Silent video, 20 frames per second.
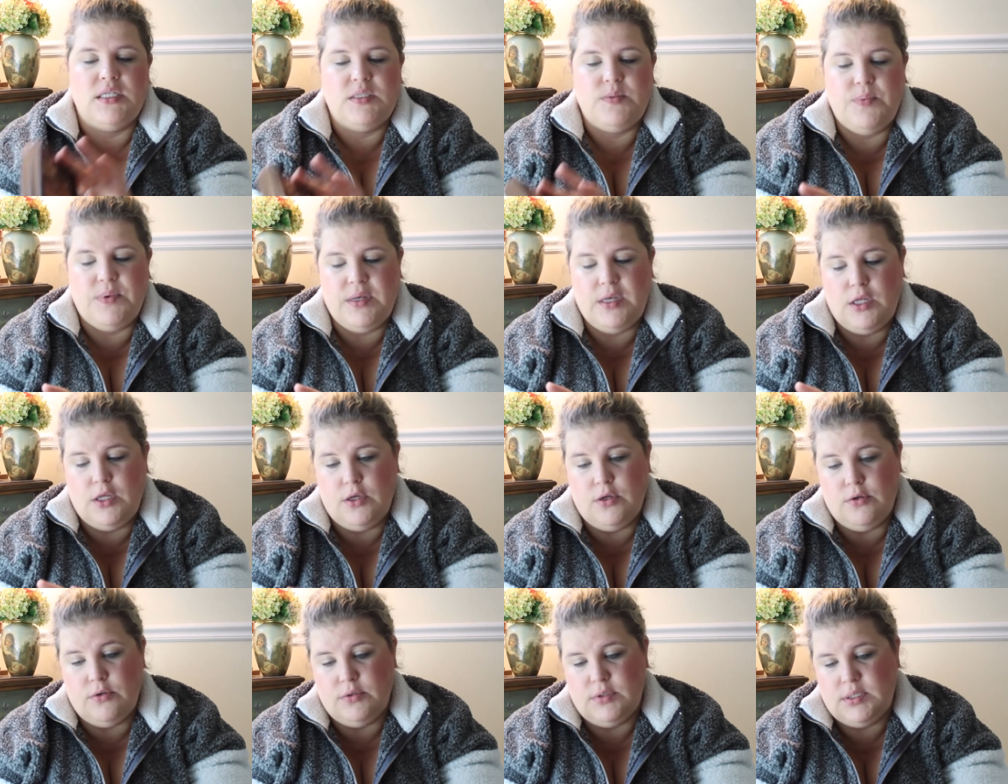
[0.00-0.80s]
It's been
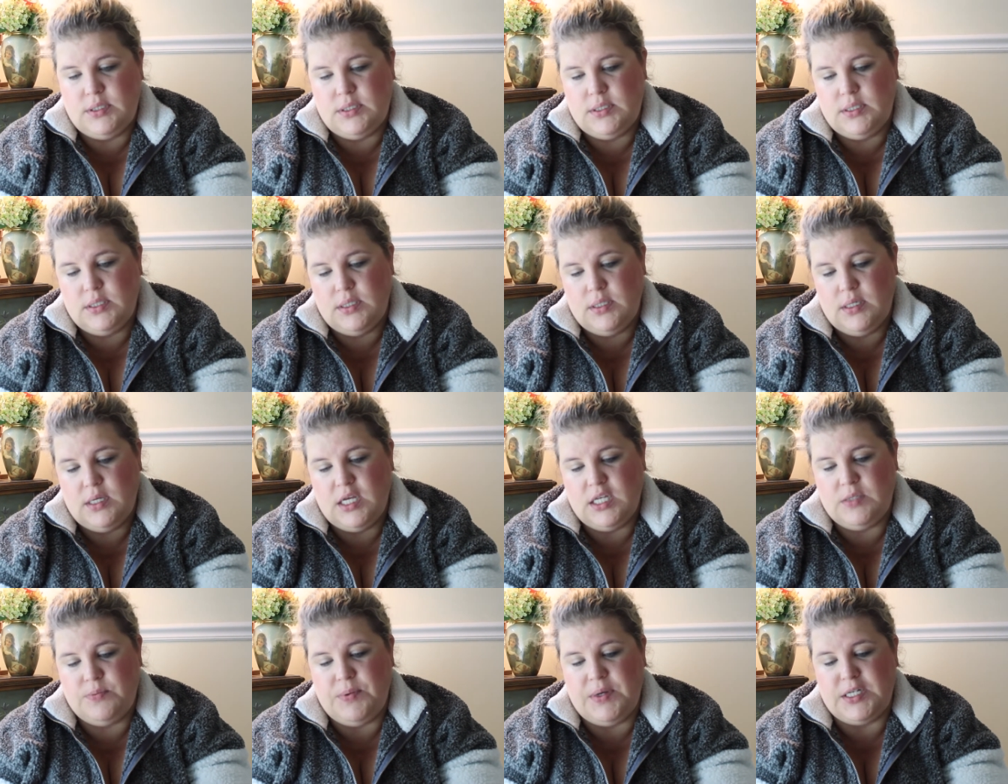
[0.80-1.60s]
used,
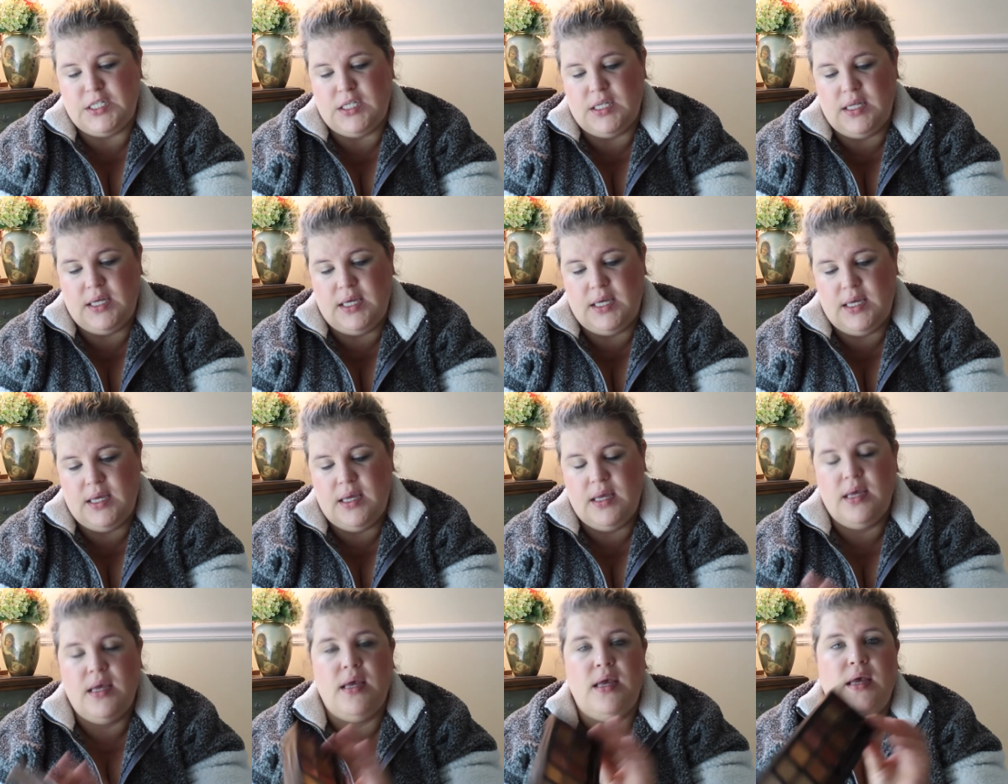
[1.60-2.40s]
especially
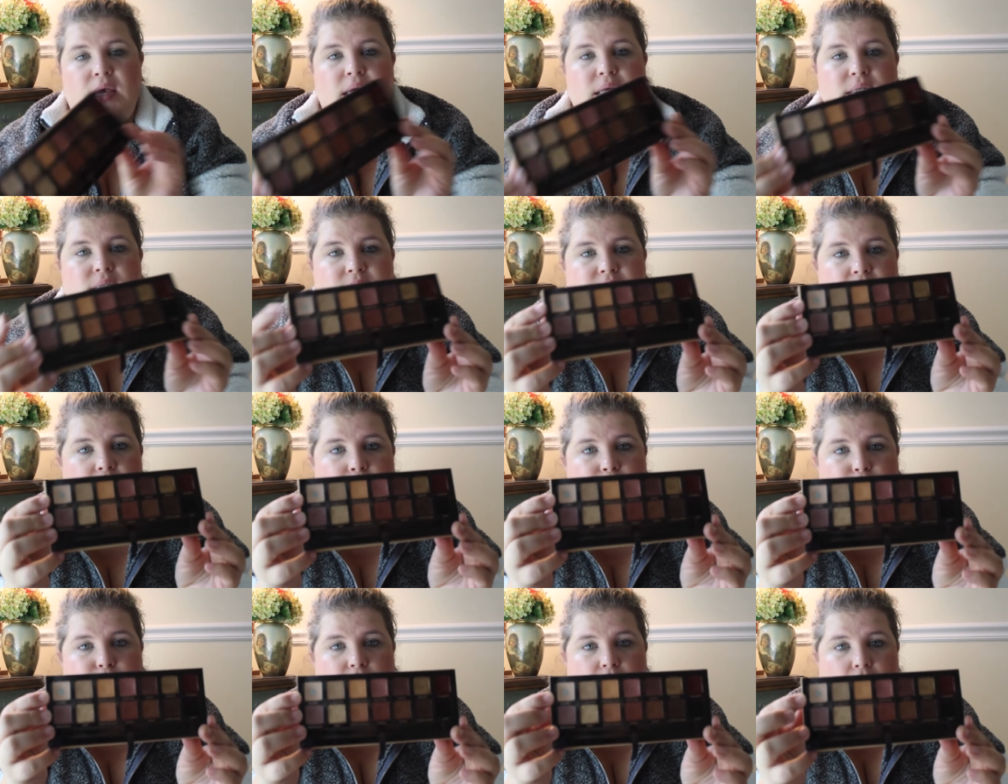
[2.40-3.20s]

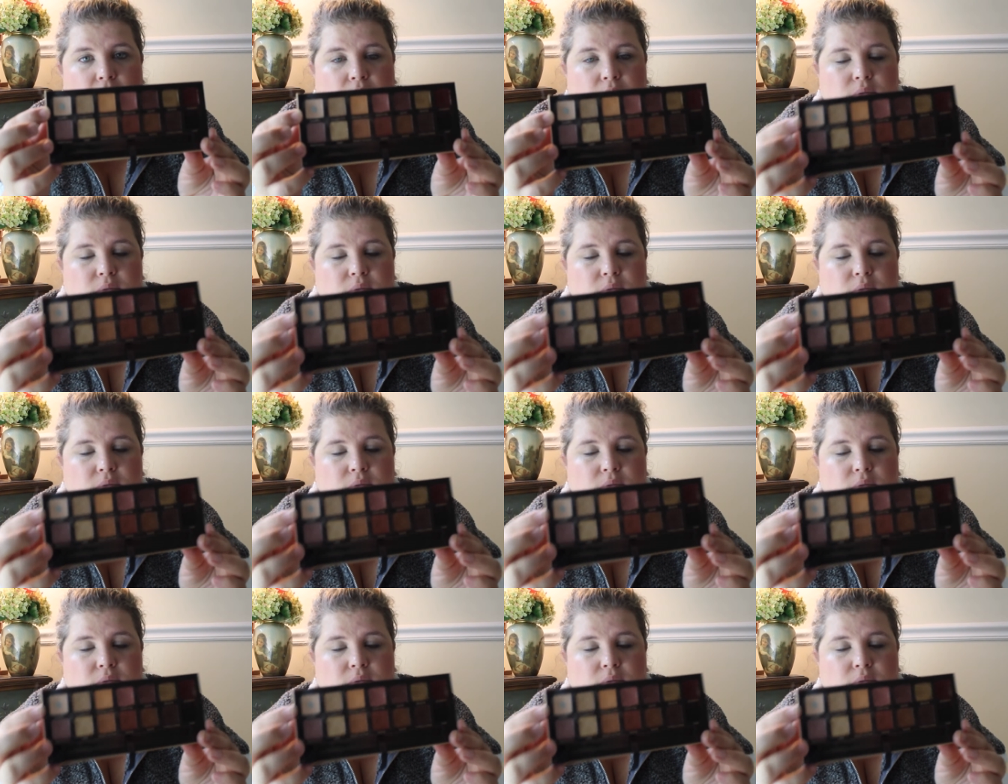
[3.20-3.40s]
tempera.